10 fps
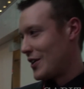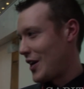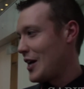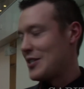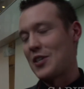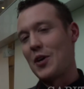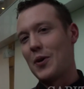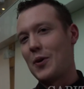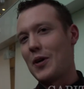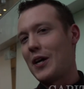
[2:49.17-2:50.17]
Okay,
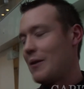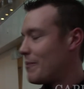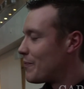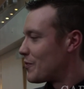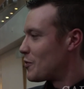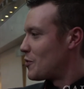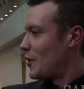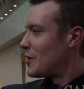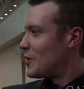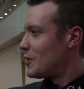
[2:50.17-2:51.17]
so um, do you
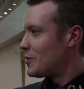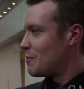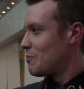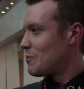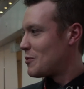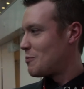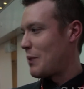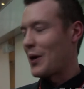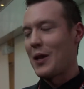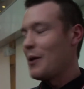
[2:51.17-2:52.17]
want to
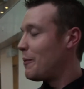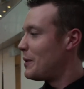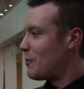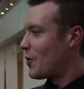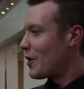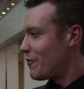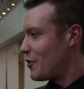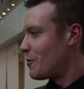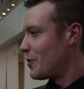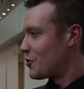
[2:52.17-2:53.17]
speak a little bit more
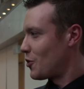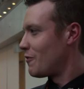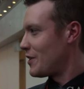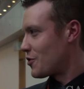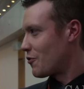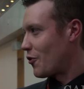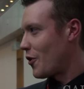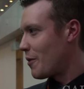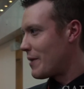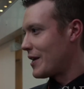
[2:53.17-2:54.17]
of the Montreal Venture
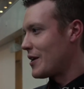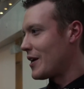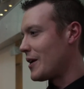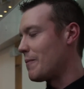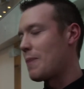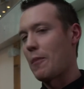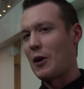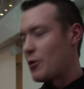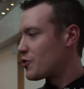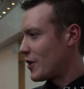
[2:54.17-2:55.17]
Forum and uh, sure.
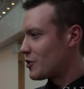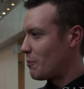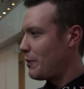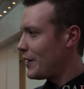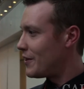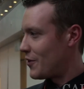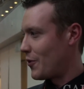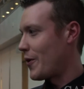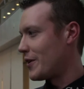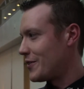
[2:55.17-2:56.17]
what we're trying to build
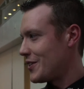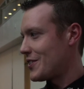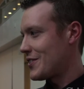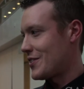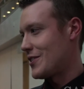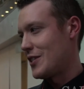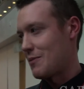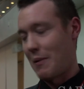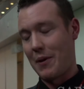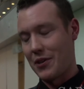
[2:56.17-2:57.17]
around this
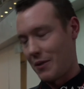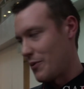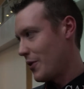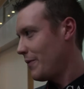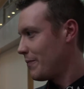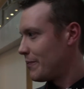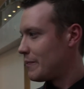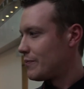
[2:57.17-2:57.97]
this momentum. You know? So